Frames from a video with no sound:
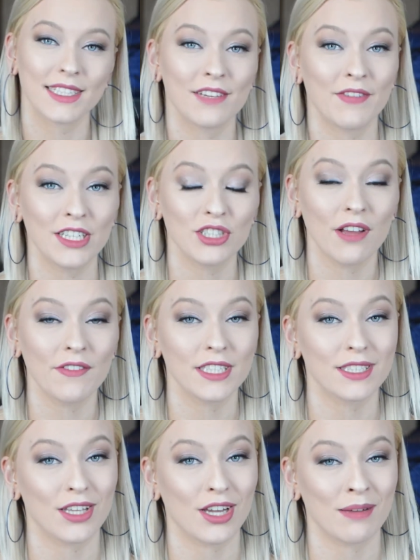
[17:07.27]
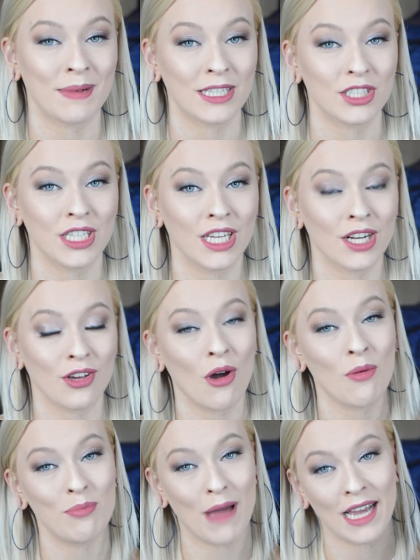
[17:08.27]
To finish off this look, I'm actually going to
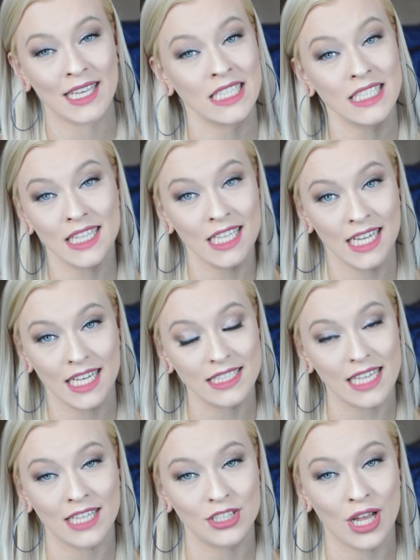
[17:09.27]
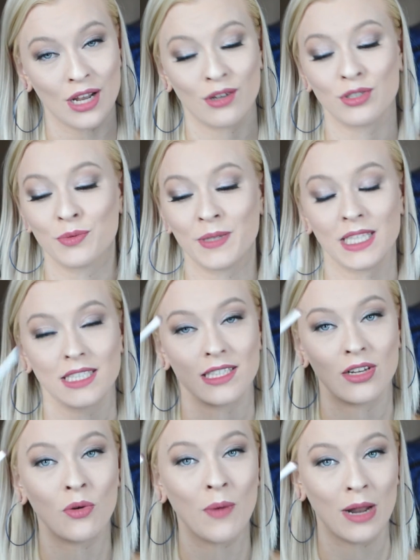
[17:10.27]
go back into the NYX eyeshadows with this
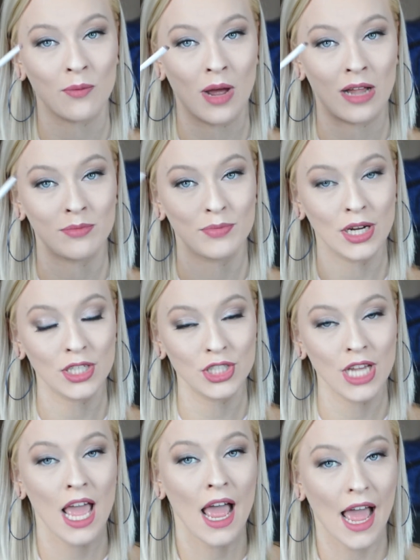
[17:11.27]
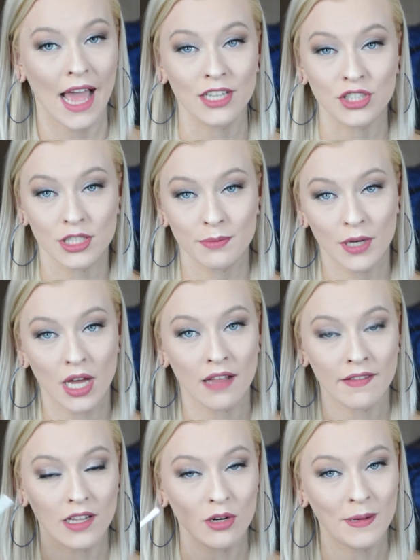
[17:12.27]
little Wet n Wild brush and just put a
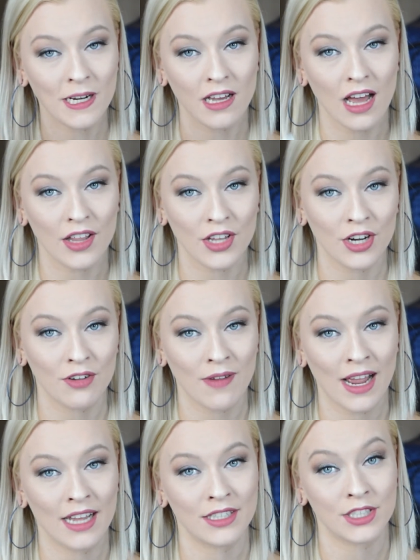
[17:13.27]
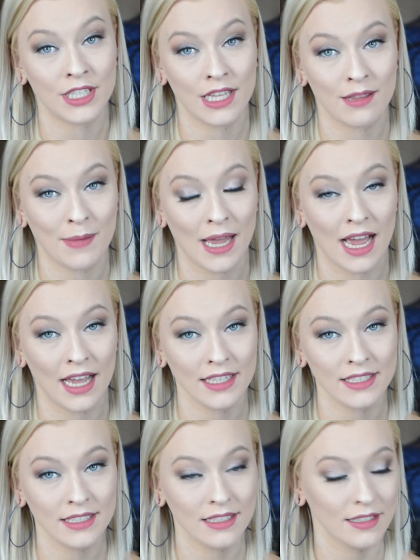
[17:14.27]
little bit of color right underneath my eyes.